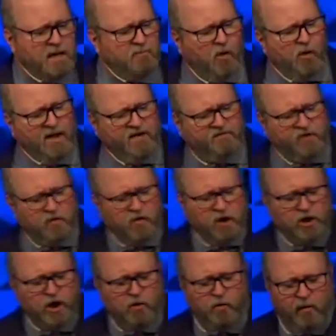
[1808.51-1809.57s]
boy, if you want to
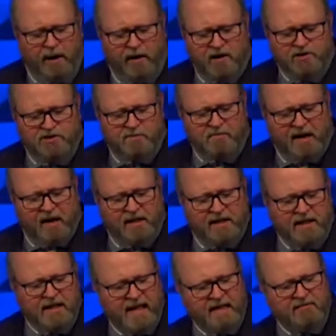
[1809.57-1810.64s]
know where is America
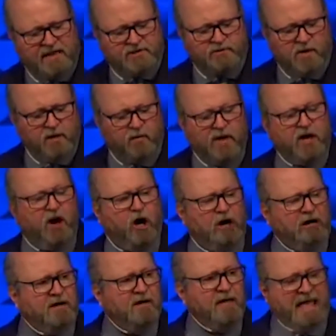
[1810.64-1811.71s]
today, that's where we are.
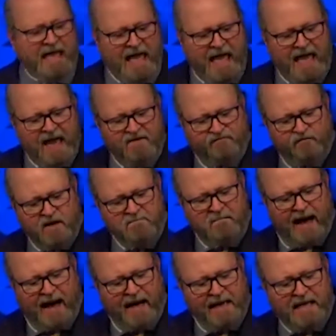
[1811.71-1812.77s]

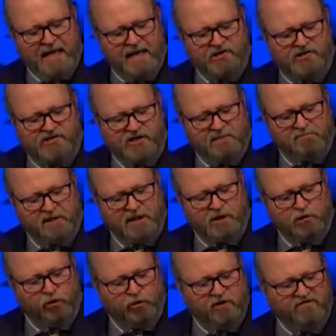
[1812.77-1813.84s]
Everybody is simply
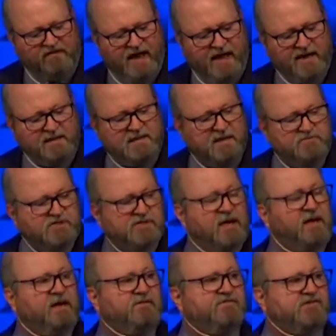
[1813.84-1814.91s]
glorifying
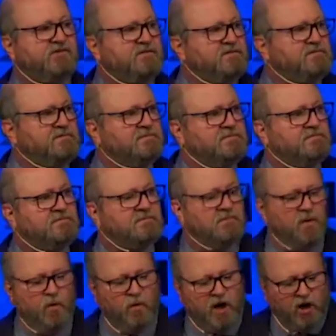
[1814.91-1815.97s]
themselves.
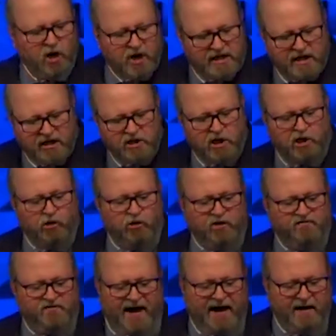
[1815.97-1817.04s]
We're looking to
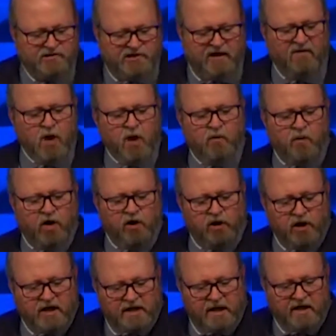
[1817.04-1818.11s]
glorify ourselves. We're
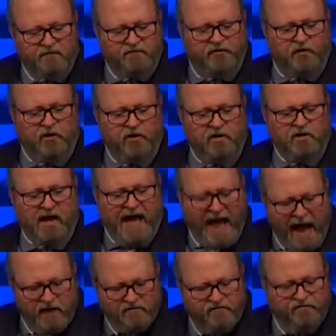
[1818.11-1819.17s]
looking for
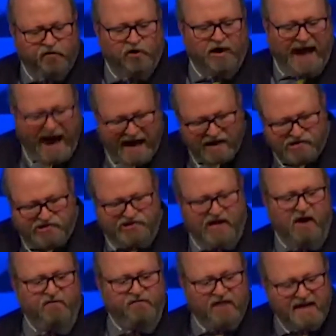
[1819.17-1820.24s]

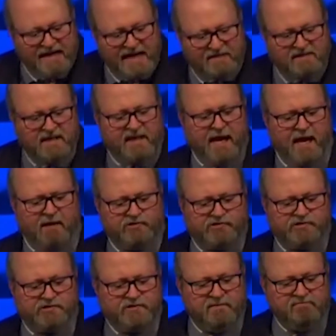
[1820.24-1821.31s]
ourselves and nothing
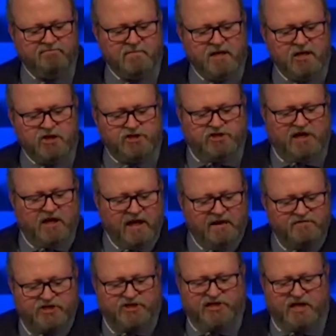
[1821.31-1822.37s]
else. She
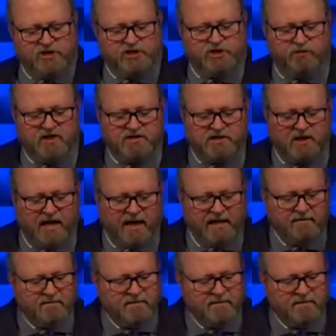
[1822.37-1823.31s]
lived sensuously.